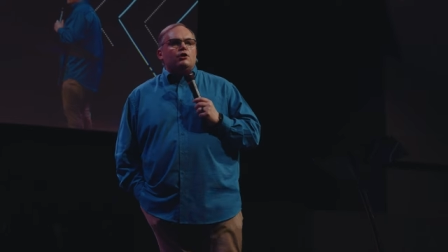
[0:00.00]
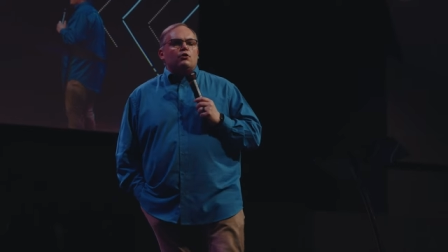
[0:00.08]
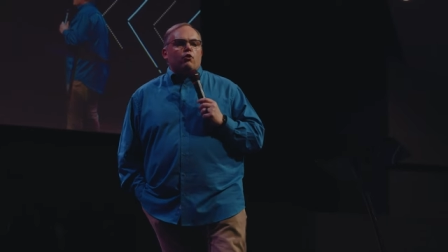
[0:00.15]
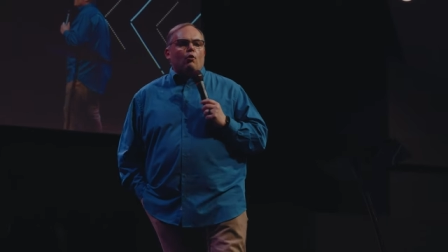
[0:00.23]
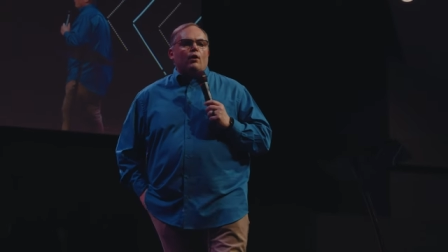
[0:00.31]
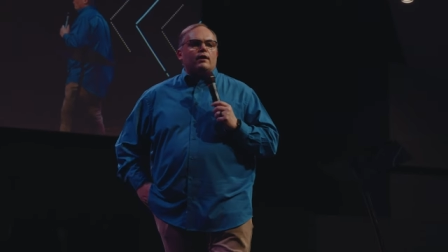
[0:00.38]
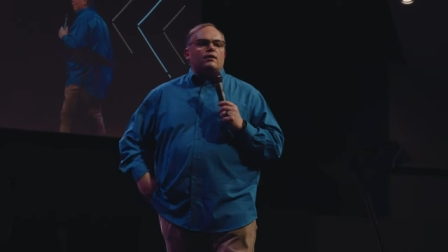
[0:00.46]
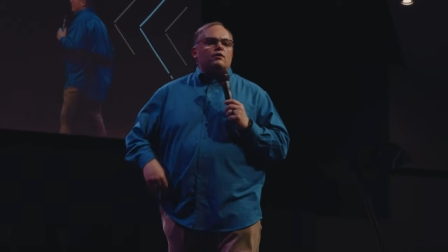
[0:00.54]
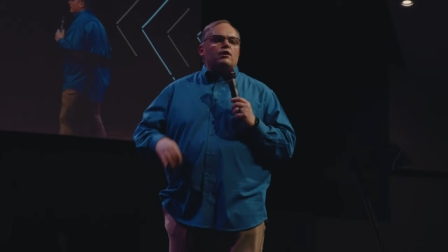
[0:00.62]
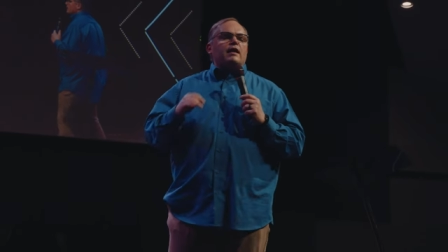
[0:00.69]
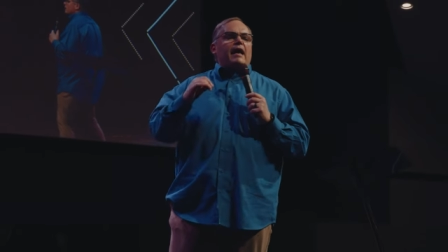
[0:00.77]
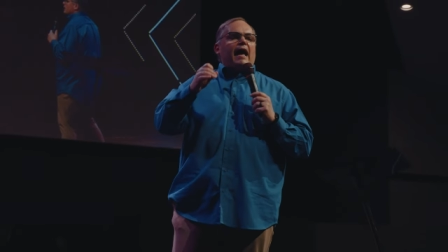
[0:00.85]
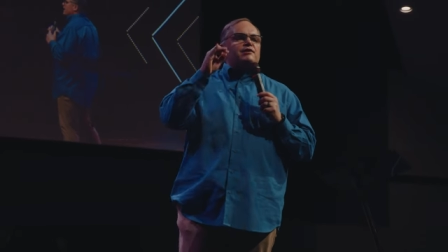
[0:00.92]
Lord,
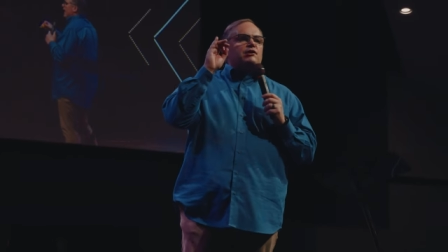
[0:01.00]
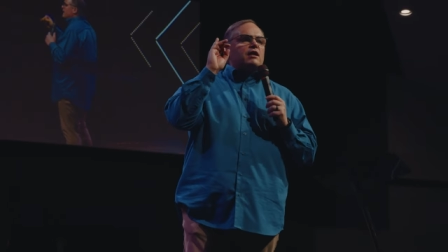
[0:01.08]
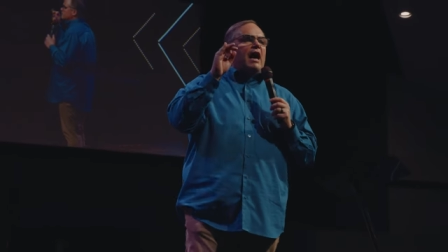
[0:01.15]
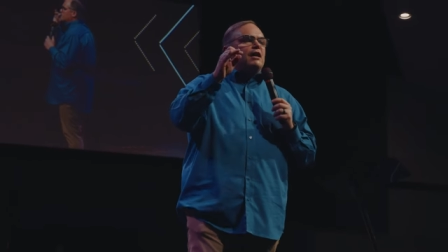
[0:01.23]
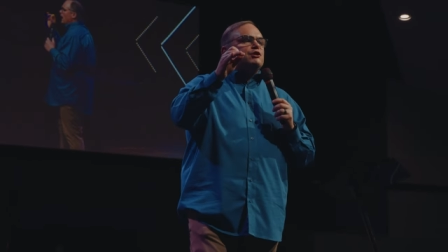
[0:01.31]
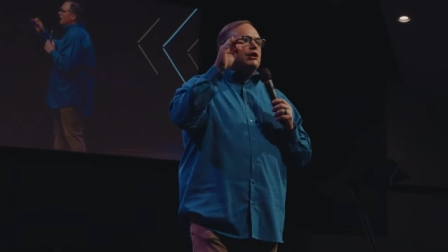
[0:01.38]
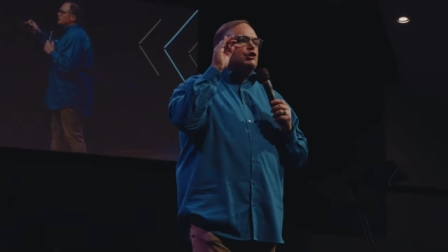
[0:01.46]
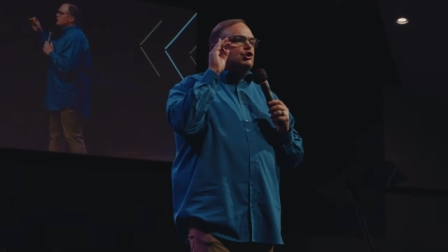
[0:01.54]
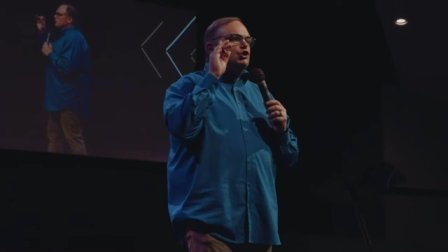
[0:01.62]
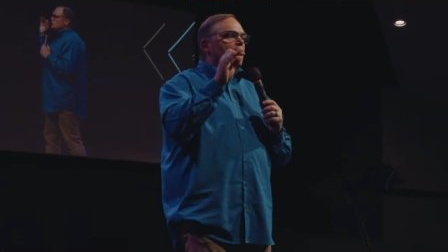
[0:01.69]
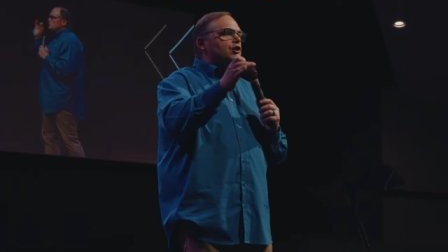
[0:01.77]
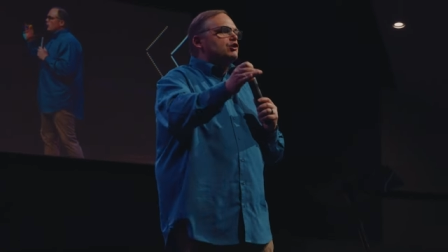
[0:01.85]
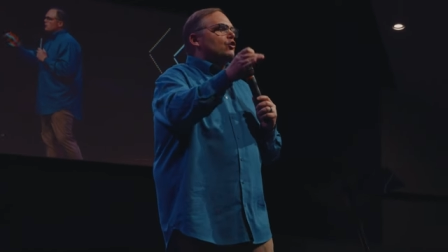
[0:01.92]
he asked God to
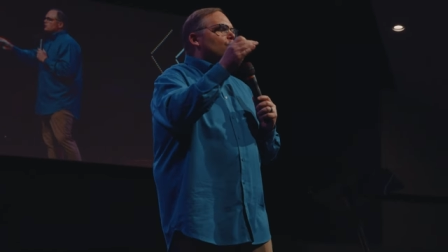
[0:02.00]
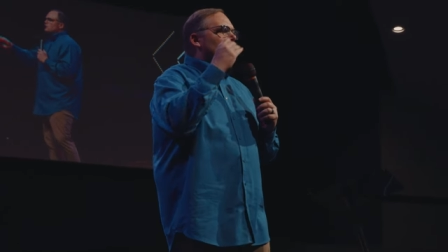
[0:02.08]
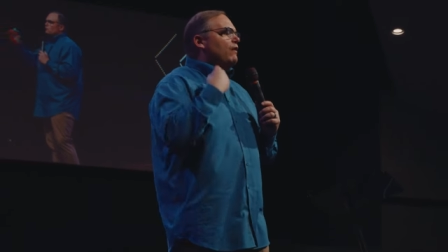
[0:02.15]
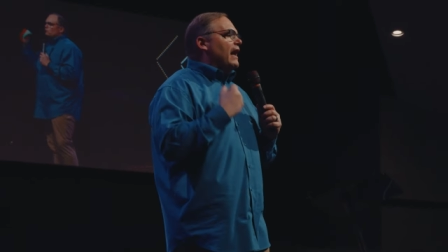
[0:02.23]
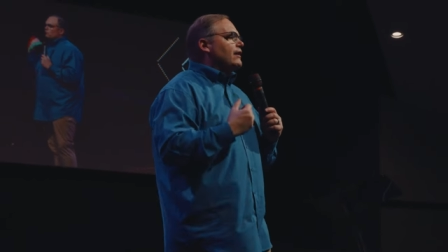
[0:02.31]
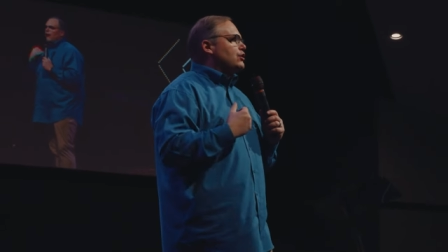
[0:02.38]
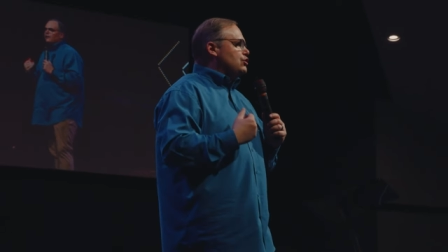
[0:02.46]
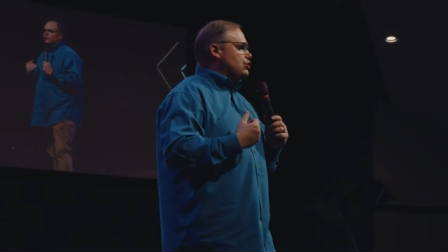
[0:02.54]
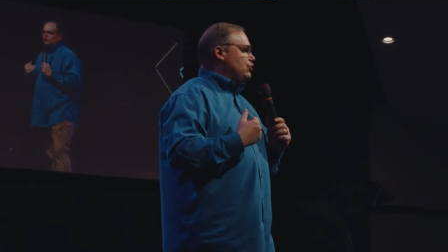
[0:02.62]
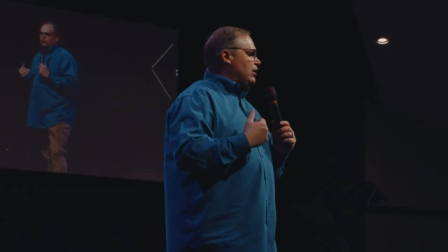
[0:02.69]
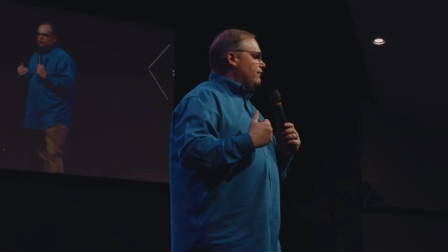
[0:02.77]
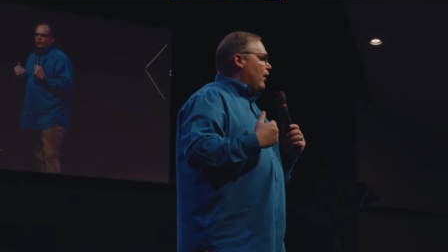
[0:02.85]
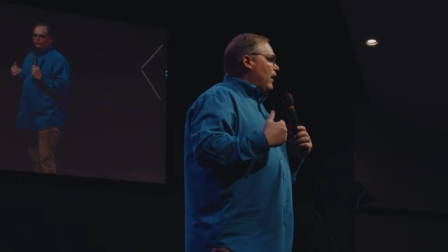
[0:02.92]
judge the
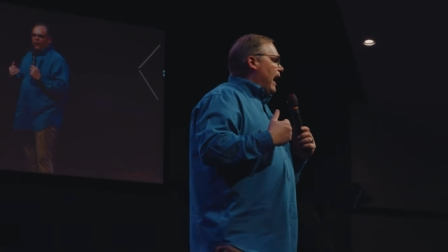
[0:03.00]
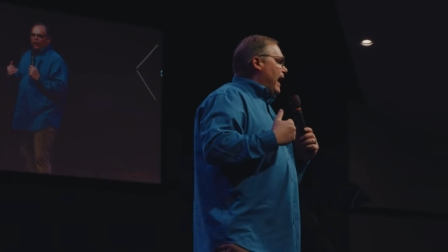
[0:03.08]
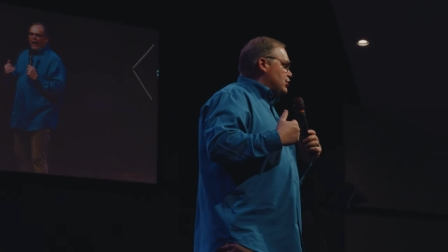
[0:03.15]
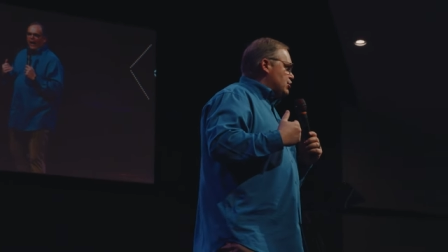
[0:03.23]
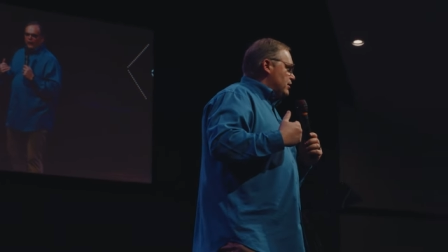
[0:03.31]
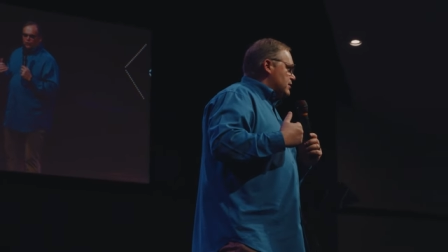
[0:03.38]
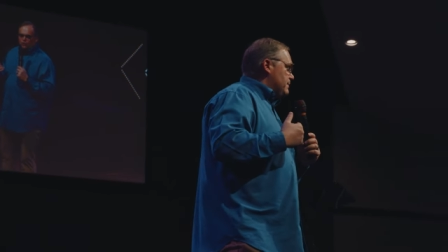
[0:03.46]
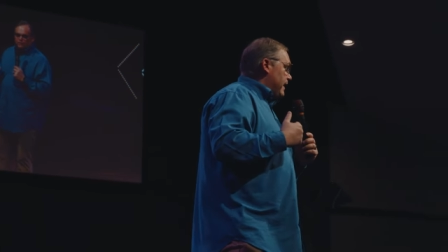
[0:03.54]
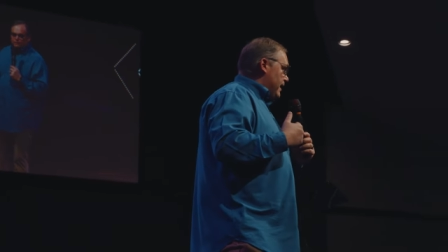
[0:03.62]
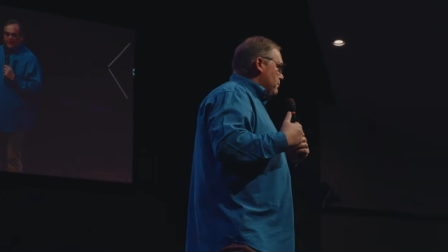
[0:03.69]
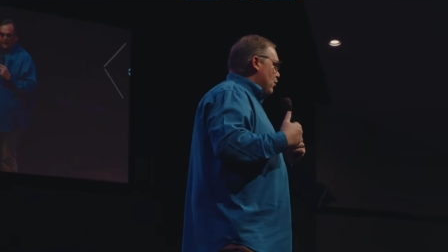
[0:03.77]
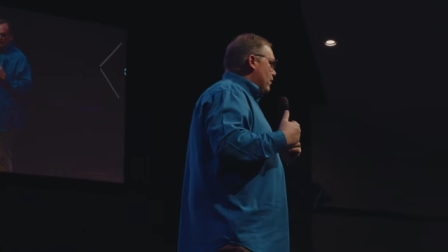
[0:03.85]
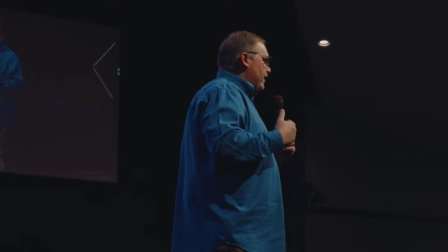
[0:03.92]
rectitude of our actions, meaning
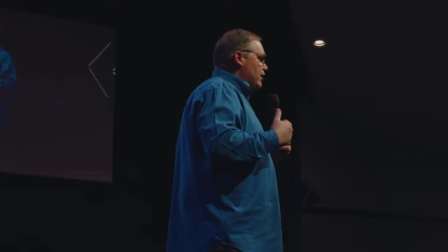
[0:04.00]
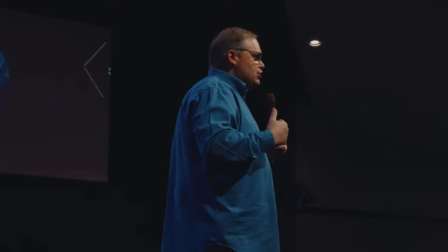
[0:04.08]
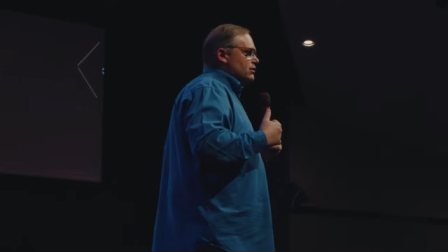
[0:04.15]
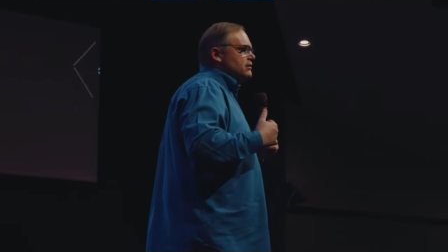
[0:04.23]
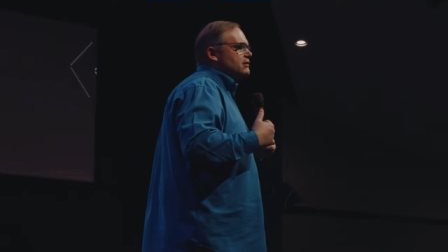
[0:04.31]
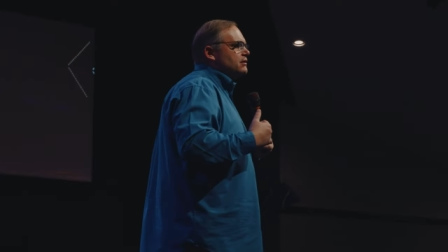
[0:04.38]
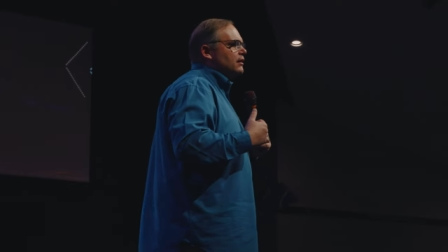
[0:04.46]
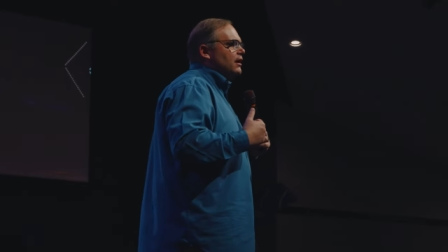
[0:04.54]
motivations.